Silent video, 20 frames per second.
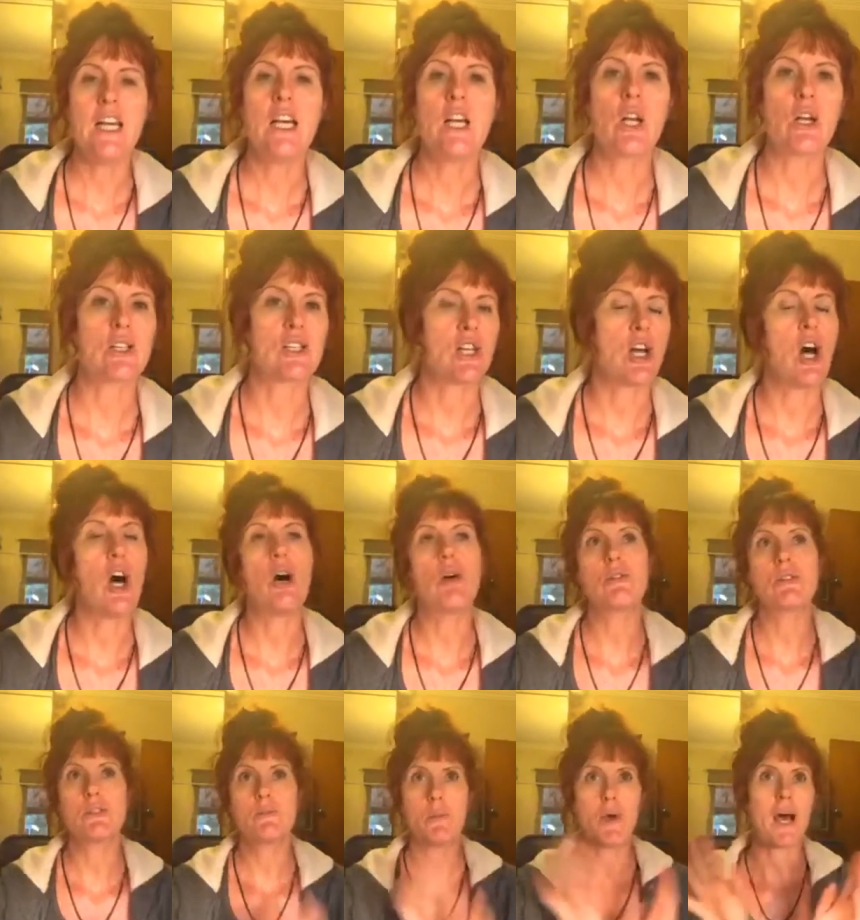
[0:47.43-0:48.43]
Lost a
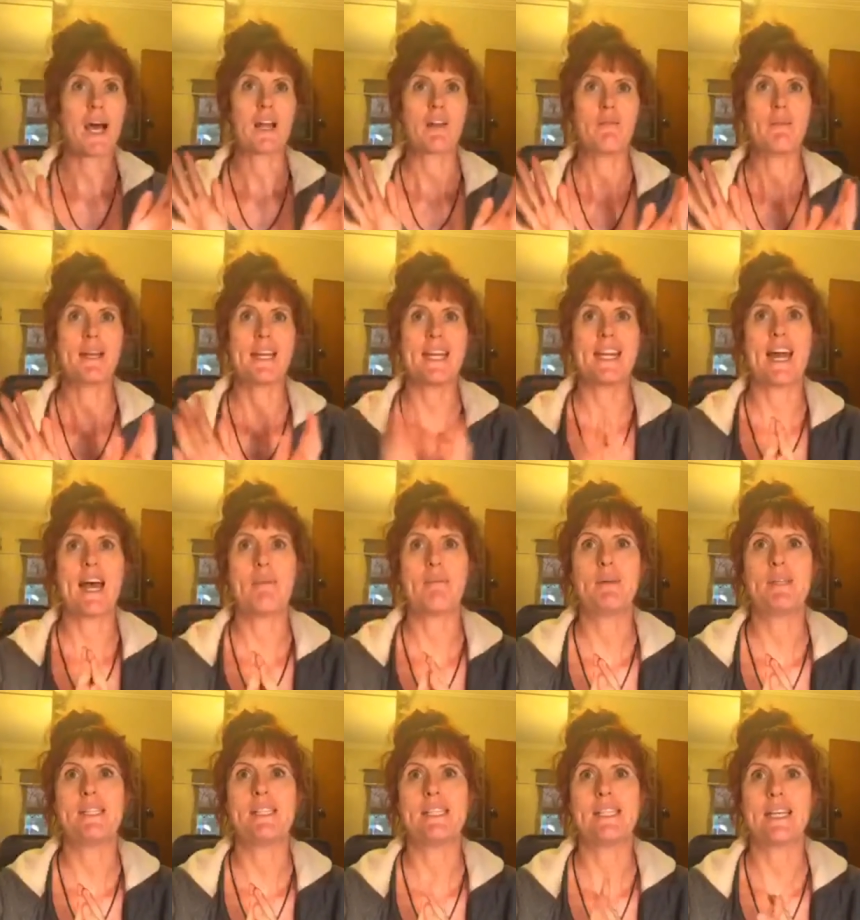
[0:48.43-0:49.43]
whole pile of money. It
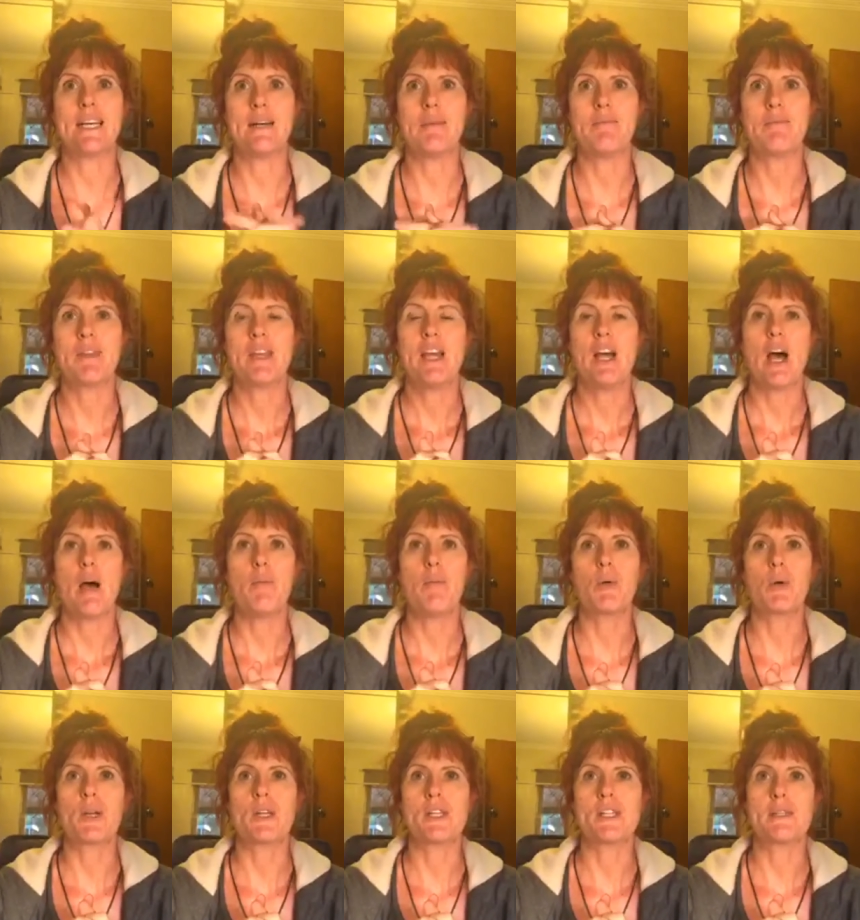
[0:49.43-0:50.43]
happened. Um, I
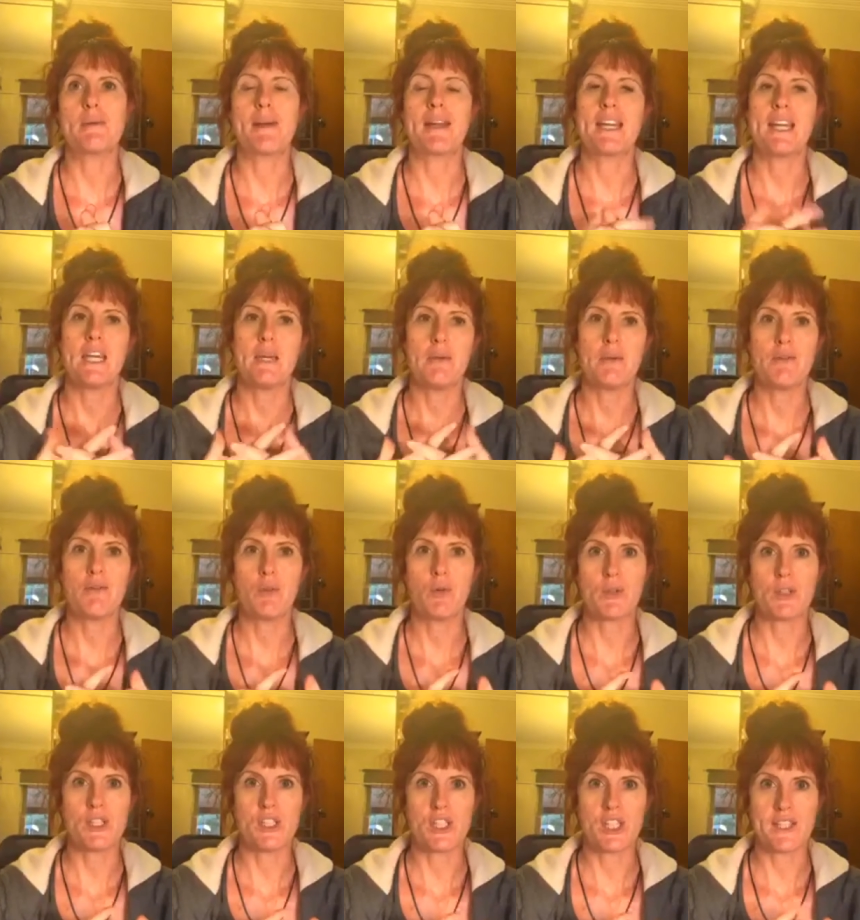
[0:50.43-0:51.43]
bought it just about a year before
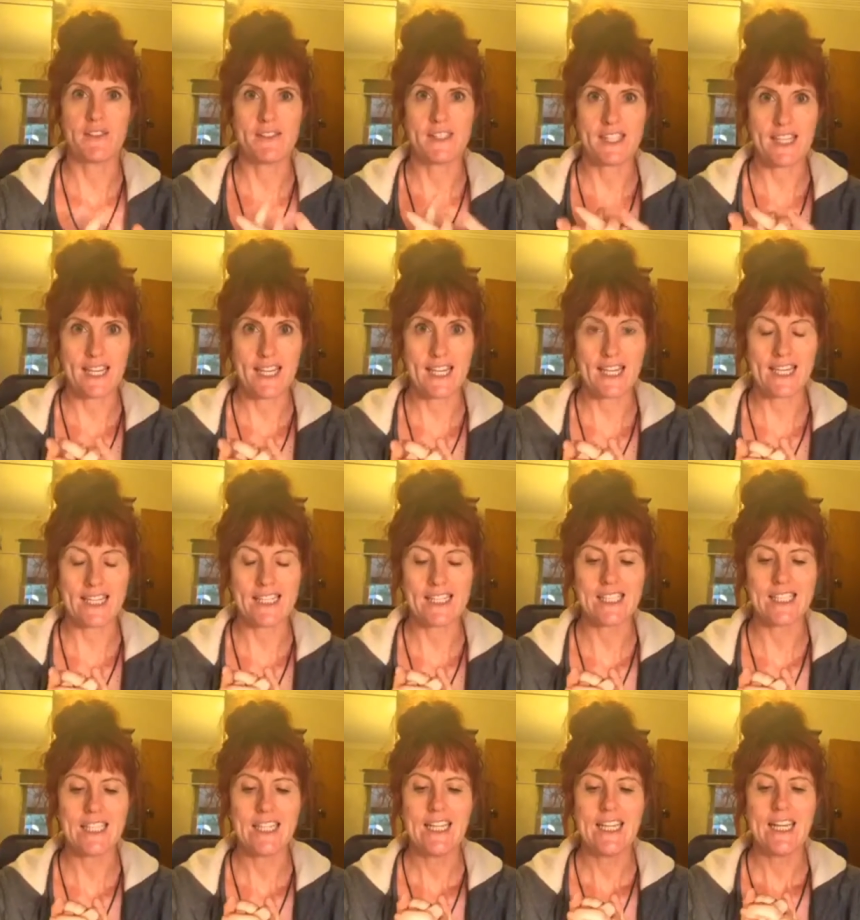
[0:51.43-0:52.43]
the GFC
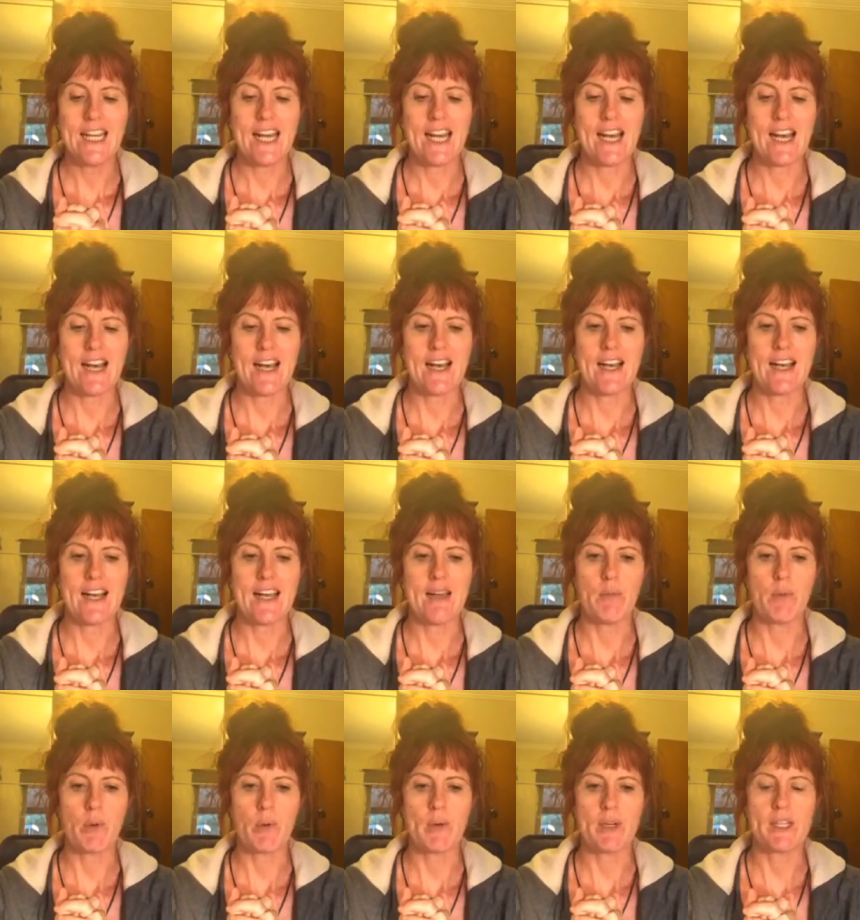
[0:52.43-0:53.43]
hit, uh, and
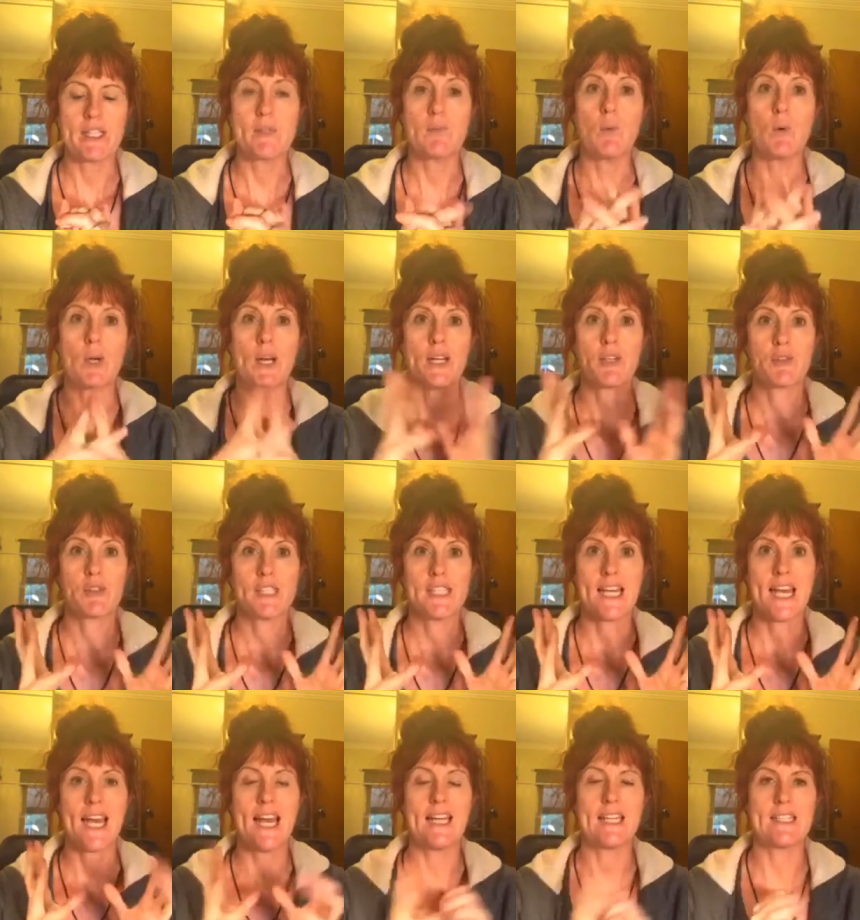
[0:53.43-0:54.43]
we were in a small country
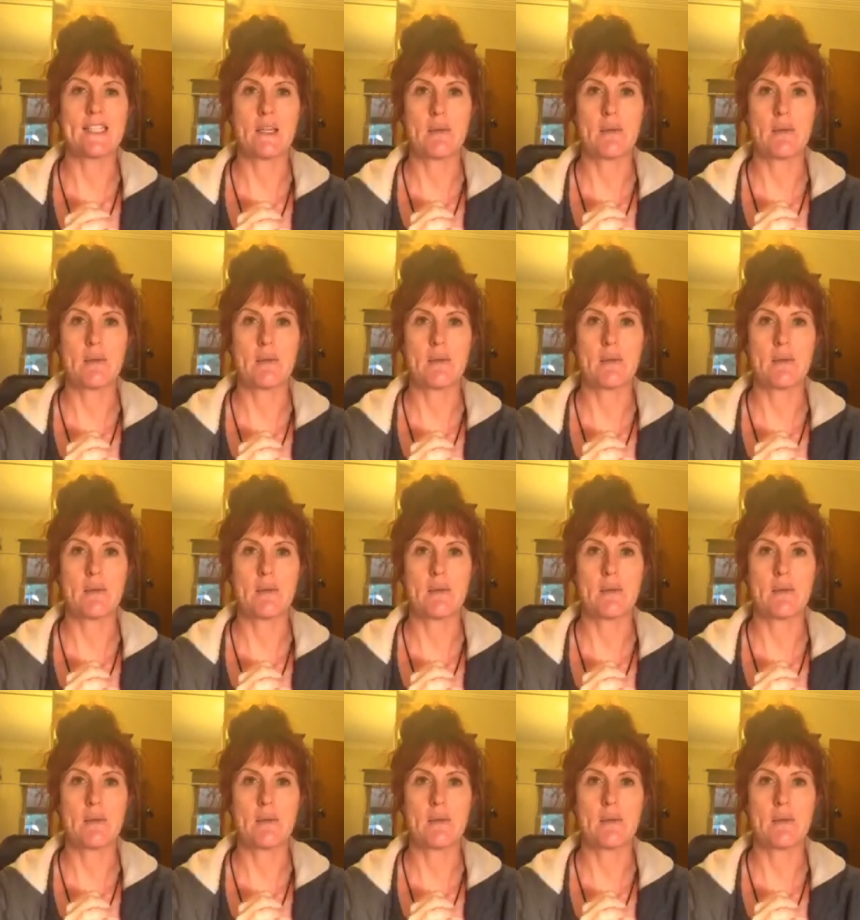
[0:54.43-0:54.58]
town.